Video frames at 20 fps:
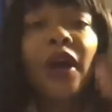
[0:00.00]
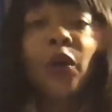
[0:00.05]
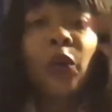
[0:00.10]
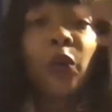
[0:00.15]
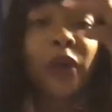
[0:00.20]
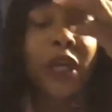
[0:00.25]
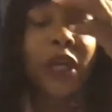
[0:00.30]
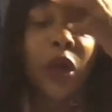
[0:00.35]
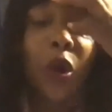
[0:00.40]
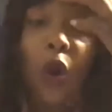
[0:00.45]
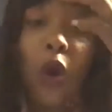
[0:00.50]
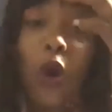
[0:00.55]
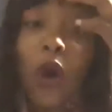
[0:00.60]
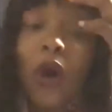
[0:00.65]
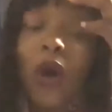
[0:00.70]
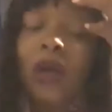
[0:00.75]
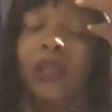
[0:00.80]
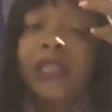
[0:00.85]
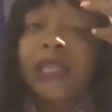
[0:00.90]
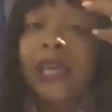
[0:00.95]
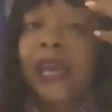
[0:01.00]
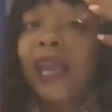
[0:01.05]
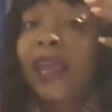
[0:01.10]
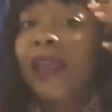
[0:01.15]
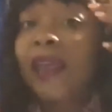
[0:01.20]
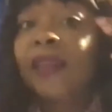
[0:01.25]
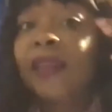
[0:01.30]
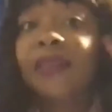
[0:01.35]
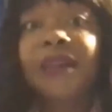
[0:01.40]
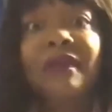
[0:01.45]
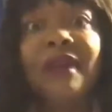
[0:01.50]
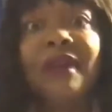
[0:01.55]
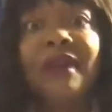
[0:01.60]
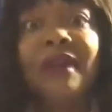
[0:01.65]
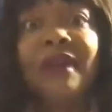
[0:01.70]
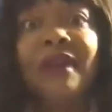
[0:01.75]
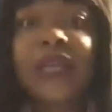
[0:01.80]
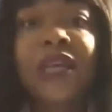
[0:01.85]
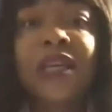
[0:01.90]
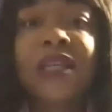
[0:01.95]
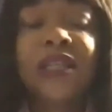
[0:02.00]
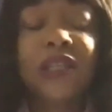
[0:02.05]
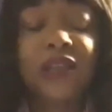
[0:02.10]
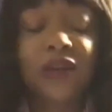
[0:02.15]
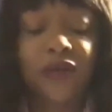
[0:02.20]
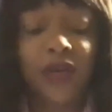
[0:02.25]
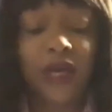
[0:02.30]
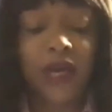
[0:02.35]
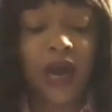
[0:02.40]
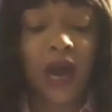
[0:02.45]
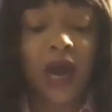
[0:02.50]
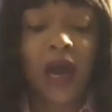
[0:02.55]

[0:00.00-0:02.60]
we called, and the rest was history.